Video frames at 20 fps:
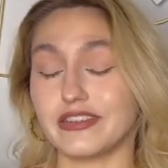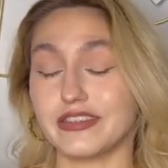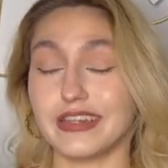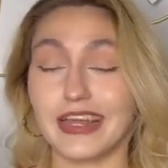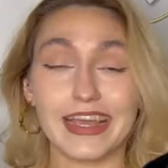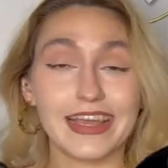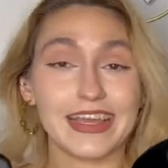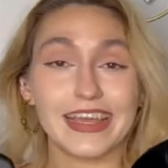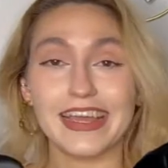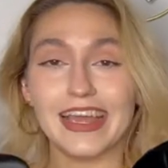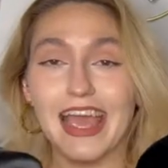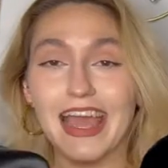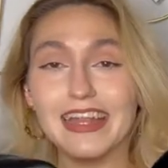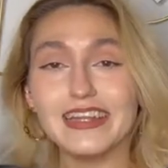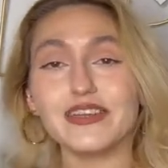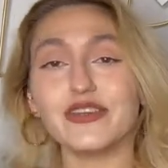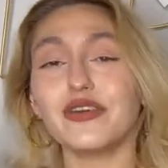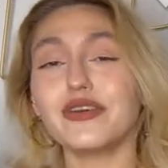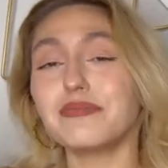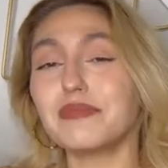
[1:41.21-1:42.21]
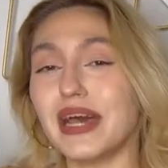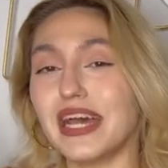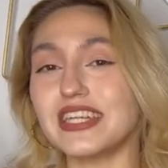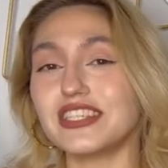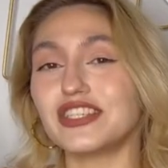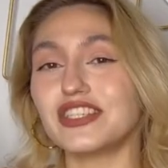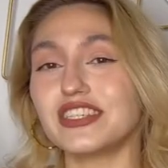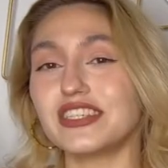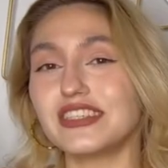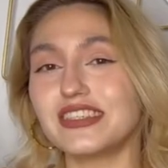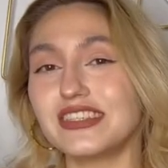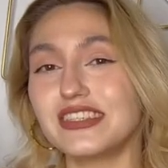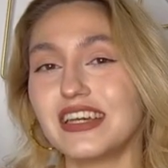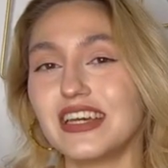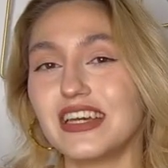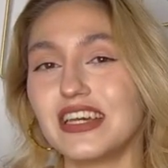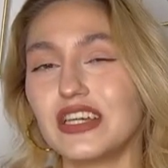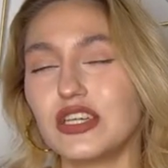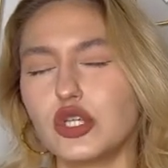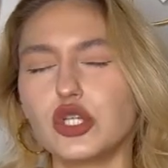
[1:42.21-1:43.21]
Like, can you imagine?
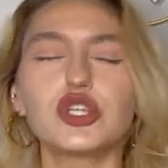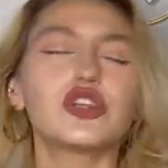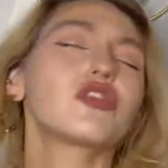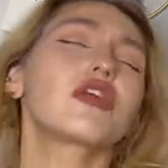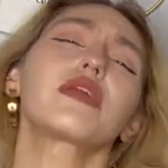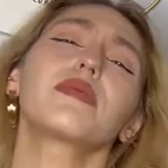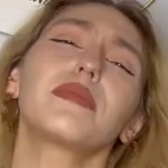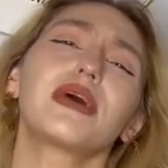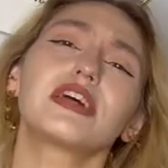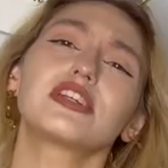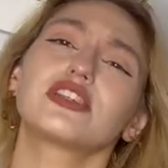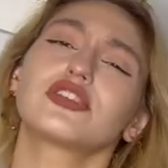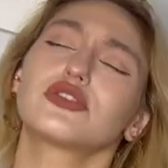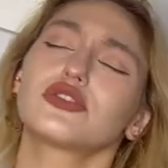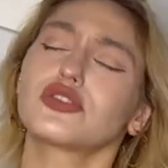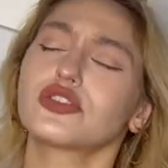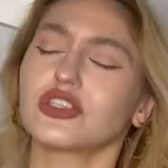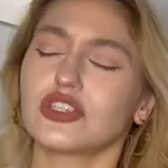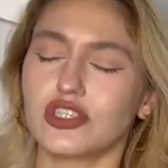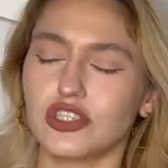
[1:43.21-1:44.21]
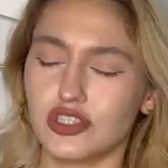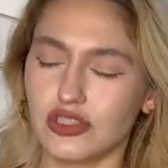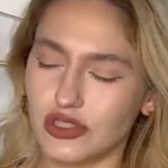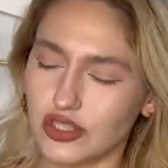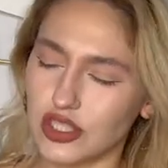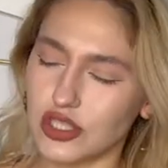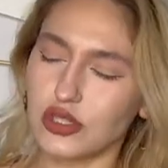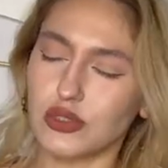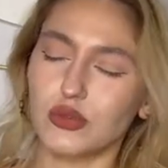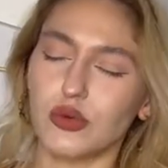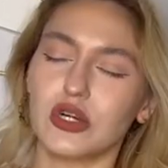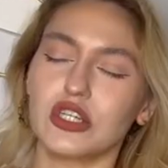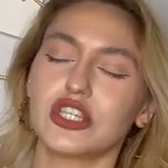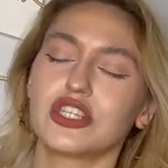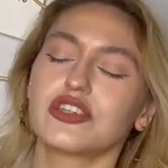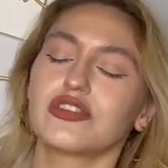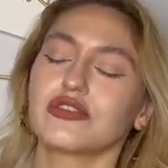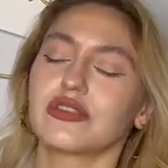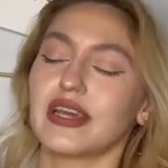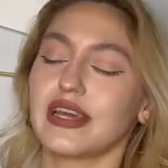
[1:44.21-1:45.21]
You shouldn't imagine, you should just watch
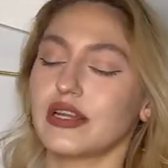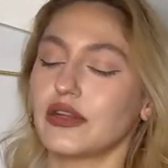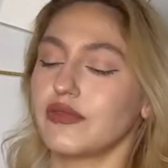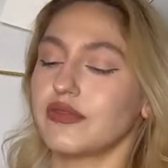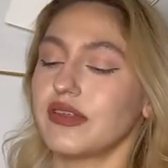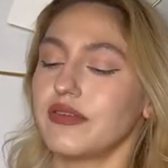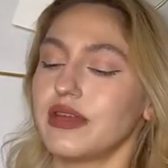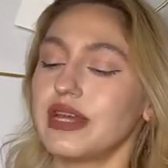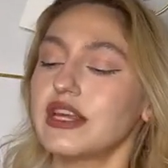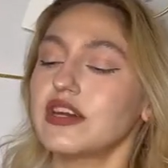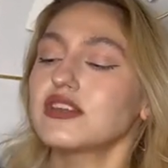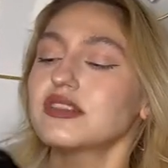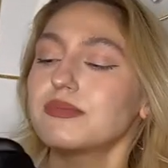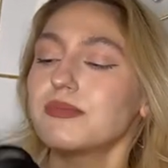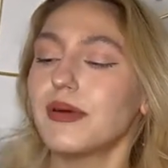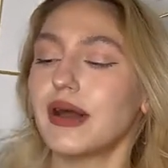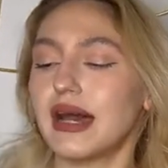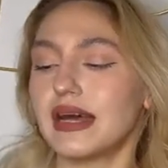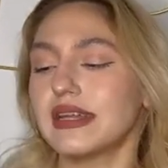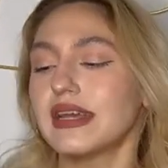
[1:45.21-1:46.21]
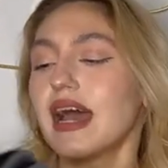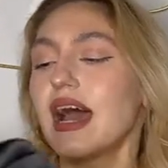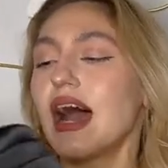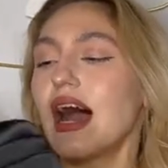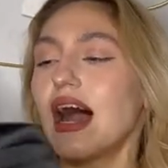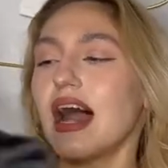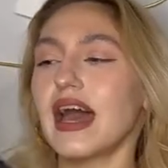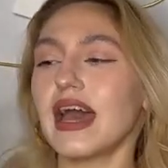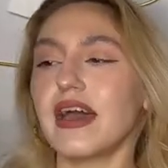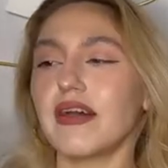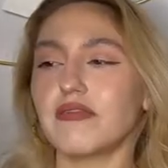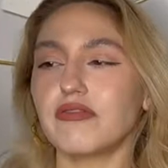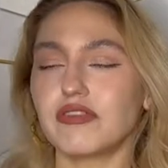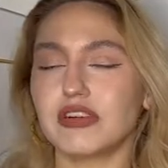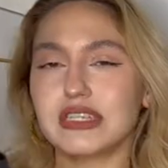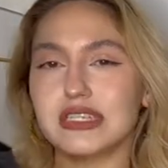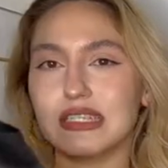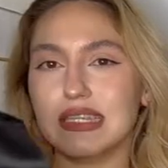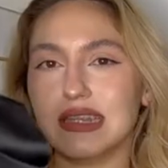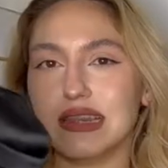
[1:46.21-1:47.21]
till the end of the videos, but I have
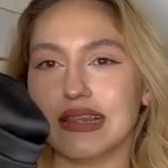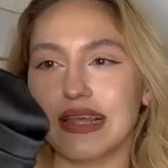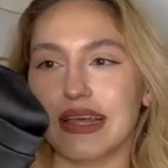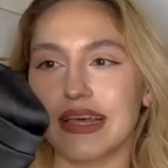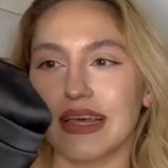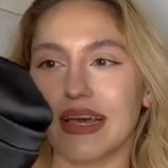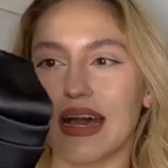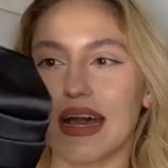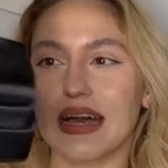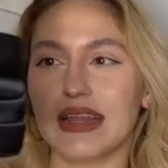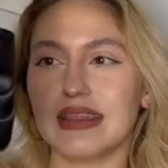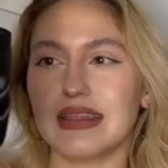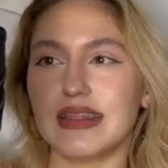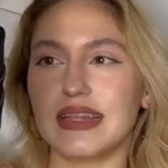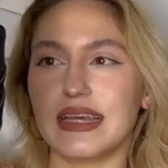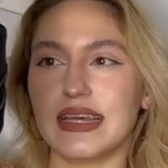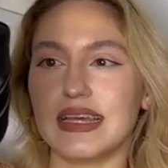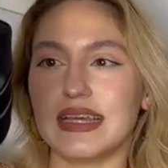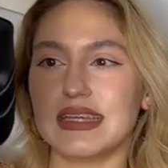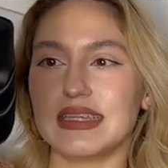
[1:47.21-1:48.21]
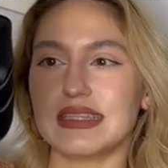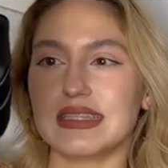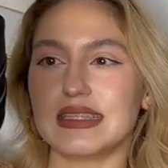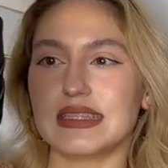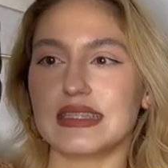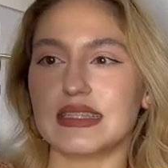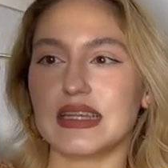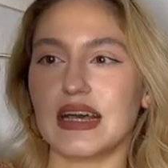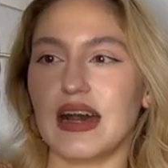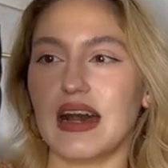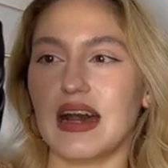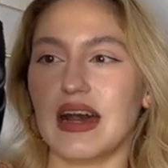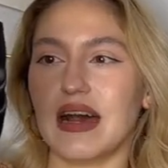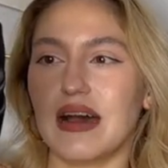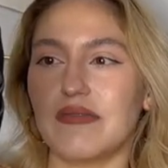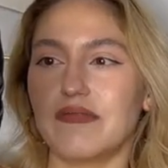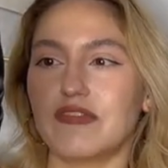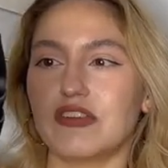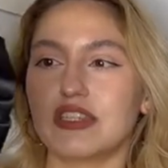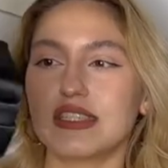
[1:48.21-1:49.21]
recently got this
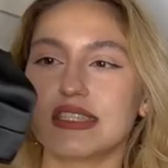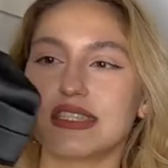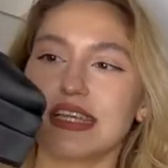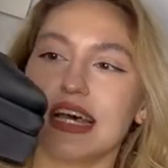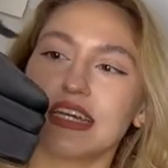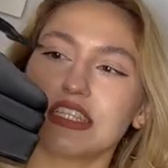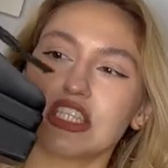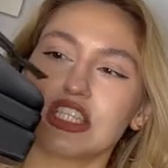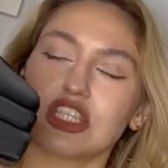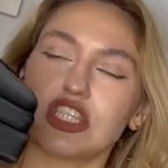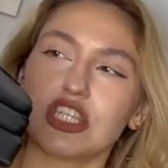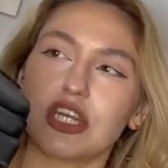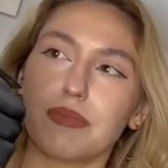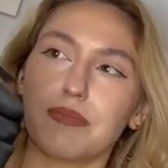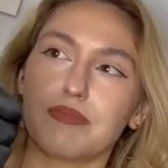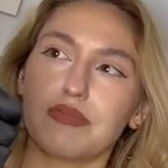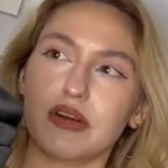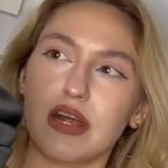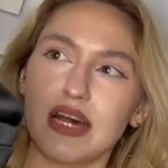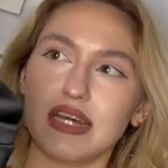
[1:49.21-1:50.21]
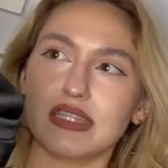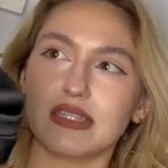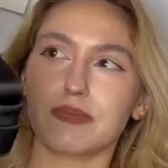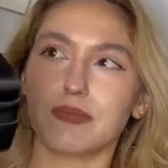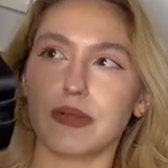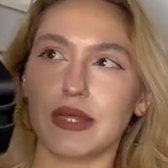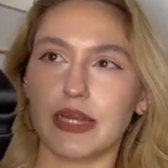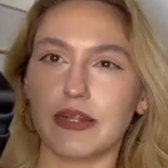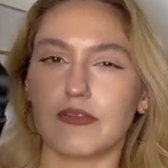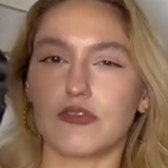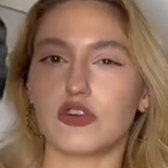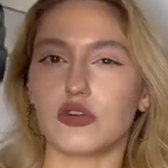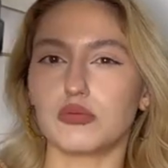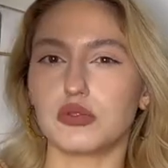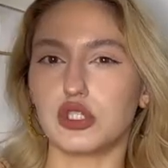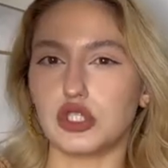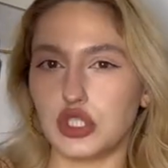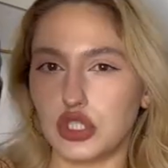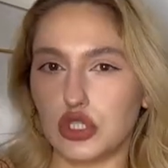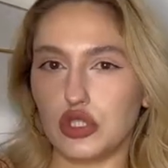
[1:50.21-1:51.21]
Versace Bratz
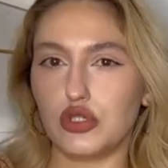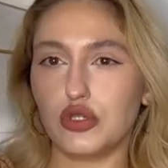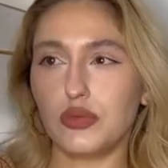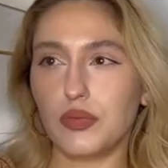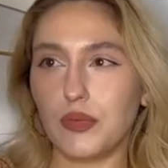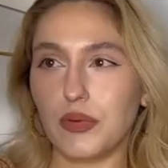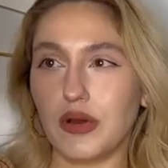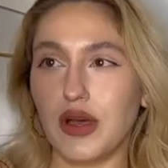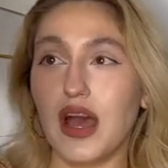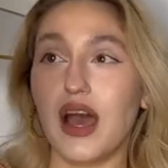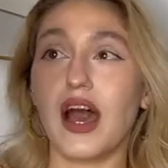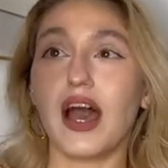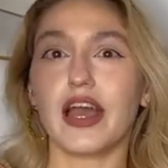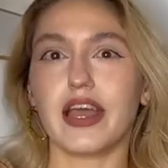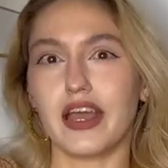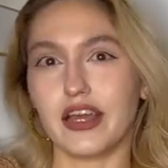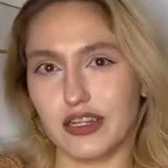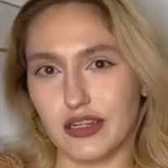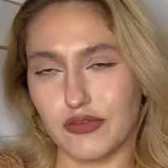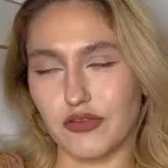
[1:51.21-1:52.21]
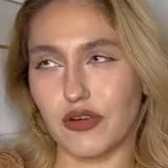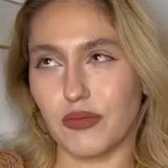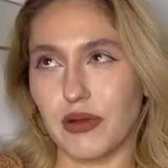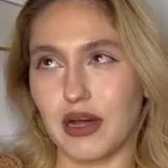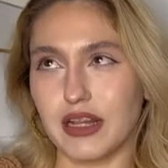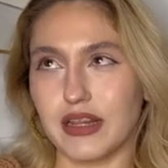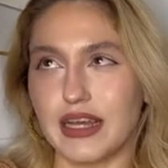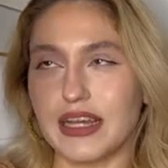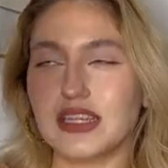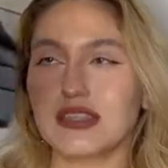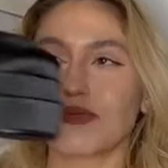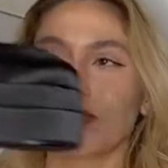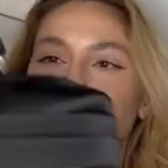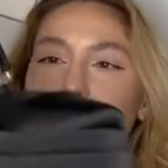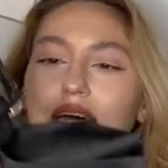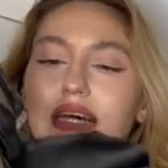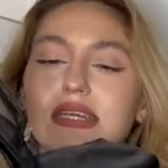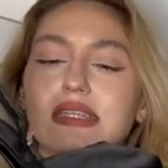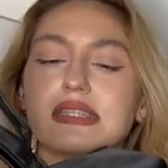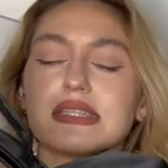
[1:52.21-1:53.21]
platform's dupe. I got it from
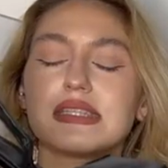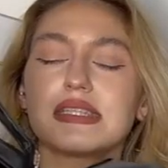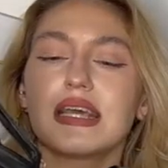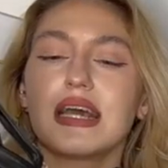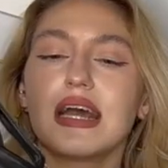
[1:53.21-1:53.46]
AliExpress.